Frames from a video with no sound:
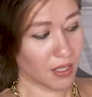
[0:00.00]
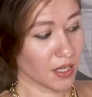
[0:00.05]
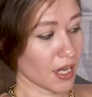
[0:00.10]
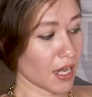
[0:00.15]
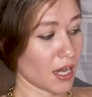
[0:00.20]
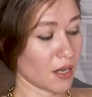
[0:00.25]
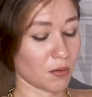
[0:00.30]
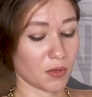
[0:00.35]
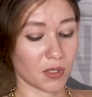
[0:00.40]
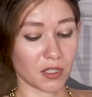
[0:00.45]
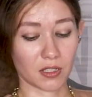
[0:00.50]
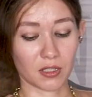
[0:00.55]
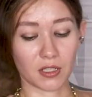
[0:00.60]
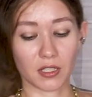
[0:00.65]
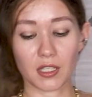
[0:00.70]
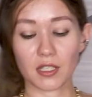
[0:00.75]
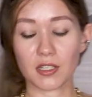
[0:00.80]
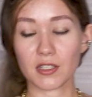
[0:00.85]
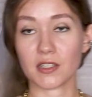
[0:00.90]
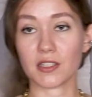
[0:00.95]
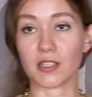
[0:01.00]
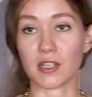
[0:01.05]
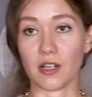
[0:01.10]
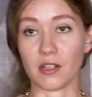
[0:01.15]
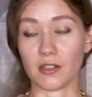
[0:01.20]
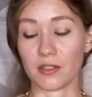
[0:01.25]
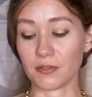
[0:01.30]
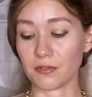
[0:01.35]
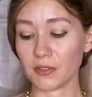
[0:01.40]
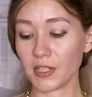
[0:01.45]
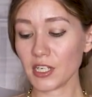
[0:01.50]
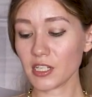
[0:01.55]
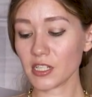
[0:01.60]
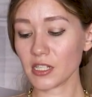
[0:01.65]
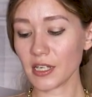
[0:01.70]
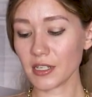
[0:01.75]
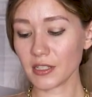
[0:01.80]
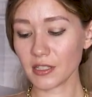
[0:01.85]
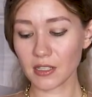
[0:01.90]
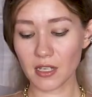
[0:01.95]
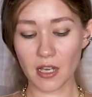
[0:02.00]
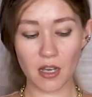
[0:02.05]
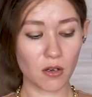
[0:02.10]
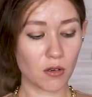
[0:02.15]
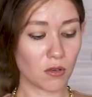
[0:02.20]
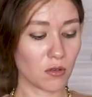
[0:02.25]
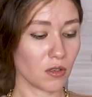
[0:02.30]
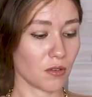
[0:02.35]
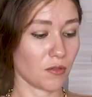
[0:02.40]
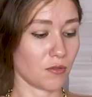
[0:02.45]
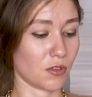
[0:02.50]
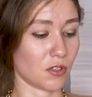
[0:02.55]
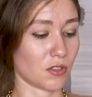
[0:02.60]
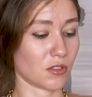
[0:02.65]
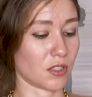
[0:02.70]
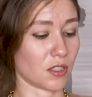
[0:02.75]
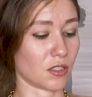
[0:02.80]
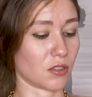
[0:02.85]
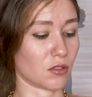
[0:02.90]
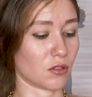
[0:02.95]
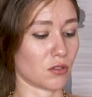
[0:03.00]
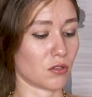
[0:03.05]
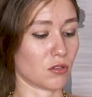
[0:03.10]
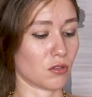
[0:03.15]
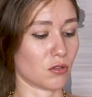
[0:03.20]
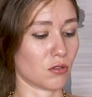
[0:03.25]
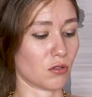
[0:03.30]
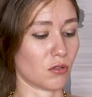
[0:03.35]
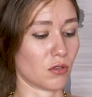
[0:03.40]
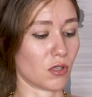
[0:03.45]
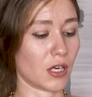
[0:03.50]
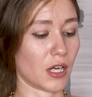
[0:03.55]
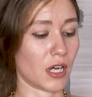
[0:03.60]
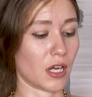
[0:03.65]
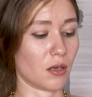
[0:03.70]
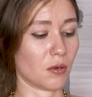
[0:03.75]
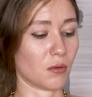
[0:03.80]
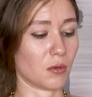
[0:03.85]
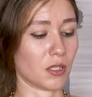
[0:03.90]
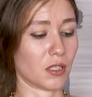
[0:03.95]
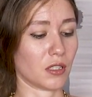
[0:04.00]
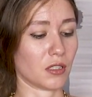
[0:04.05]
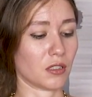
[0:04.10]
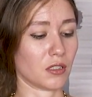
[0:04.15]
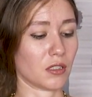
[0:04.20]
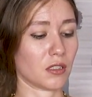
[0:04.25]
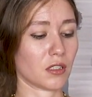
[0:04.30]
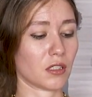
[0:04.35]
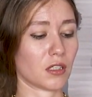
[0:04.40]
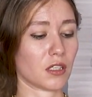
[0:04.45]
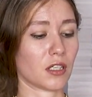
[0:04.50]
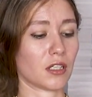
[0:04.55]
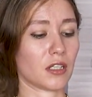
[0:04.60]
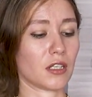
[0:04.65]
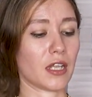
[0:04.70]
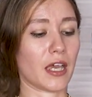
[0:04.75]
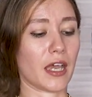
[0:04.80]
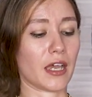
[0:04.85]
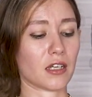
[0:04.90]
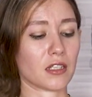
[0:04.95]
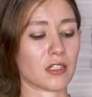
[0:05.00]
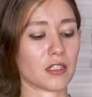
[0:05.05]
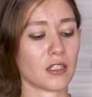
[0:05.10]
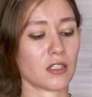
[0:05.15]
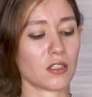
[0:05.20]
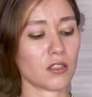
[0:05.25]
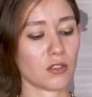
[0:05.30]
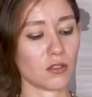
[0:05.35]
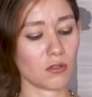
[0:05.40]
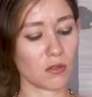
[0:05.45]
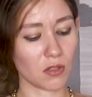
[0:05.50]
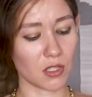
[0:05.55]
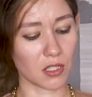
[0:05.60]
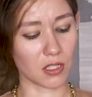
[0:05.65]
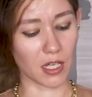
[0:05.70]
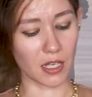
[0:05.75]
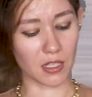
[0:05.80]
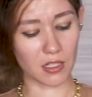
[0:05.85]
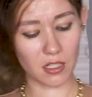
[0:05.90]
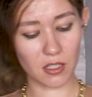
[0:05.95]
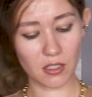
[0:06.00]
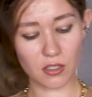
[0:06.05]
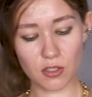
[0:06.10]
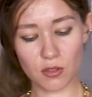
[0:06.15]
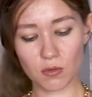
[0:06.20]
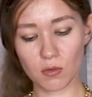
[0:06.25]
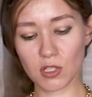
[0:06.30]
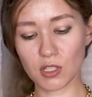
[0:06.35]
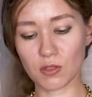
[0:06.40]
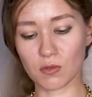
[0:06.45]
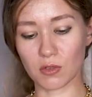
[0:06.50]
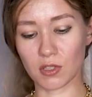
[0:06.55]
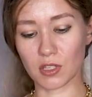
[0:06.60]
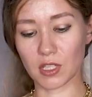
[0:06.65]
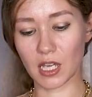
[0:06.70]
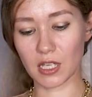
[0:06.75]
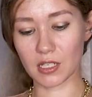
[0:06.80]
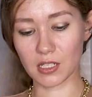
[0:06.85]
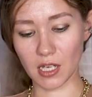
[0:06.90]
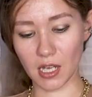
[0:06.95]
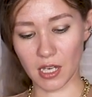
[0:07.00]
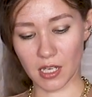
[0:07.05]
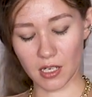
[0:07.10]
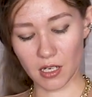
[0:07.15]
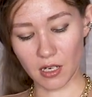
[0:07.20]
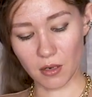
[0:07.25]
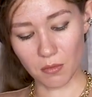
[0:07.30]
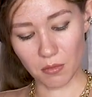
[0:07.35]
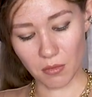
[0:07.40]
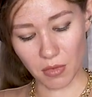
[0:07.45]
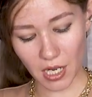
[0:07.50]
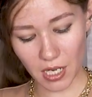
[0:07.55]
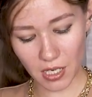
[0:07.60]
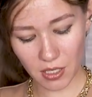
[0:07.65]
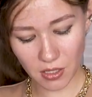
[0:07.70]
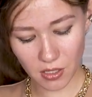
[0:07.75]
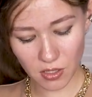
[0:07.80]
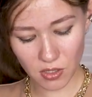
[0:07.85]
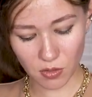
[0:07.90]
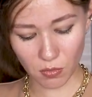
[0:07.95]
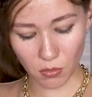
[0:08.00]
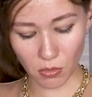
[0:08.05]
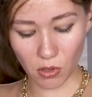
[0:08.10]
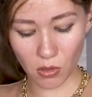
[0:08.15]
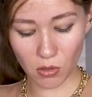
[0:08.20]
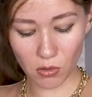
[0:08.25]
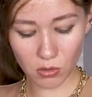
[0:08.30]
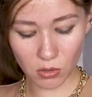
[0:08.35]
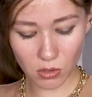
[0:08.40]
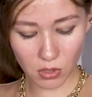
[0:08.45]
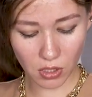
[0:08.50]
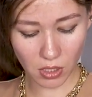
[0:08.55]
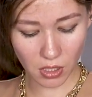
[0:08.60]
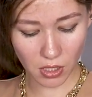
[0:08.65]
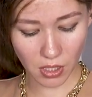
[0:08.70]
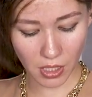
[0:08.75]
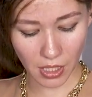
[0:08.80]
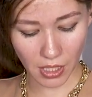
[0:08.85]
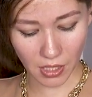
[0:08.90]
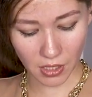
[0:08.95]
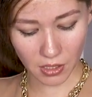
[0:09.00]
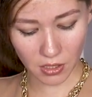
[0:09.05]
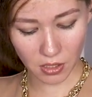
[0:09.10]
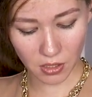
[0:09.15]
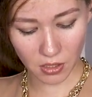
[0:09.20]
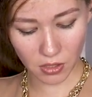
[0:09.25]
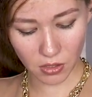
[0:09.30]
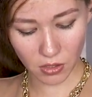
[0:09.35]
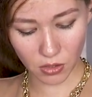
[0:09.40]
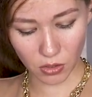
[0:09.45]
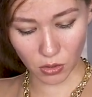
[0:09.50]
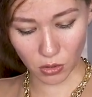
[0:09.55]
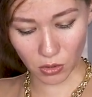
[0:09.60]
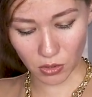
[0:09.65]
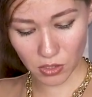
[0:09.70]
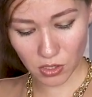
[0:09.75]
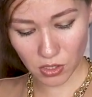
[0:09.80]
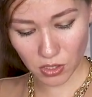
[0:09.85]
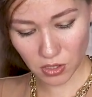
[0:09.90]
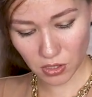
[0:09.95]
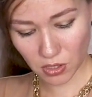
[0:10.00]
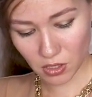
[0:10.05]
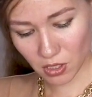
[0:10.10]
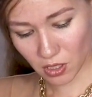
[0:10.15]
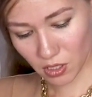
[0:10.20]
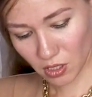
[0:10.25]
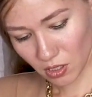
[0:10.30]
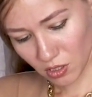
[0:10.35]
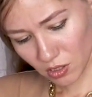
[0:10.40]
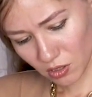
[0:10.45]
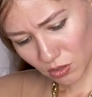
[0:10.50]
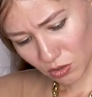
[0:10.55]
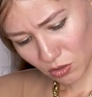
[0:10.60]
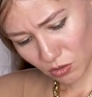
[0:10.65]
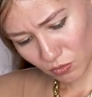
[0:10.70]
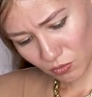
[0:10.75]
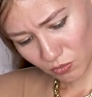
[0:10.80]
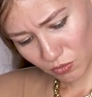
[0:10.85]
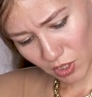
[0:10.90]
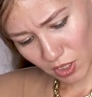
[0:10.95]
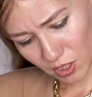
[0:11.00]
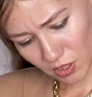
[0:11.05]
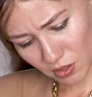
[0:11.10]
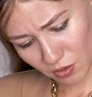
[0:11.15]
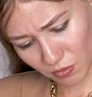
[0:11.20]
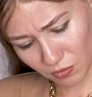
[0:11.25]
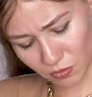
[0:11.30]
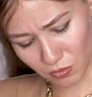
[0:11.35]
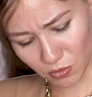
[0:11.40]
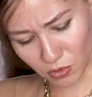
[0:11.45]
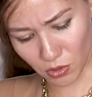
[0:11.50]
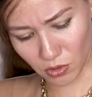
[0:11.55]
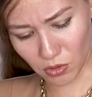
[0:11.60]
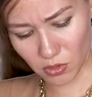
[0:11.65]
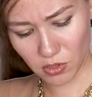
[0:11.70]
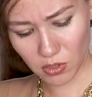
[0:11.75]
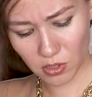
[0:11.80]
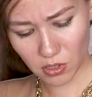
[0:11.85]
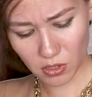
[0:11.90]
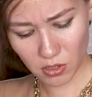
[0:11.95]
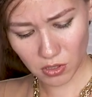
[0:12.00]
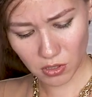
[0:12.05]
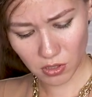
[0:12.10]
I will install the flashlight now. First thing to do, I will connect it to the tactical switch. For that, I combine small red dots to find them first.